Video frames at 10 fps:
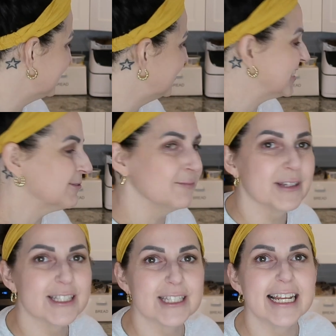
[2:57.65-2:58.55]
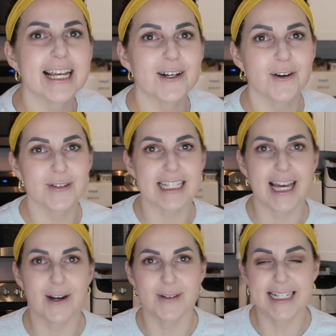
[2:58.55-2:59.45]
She's sneaking over to
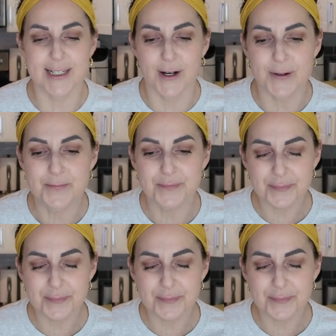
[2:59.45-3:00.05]
that window.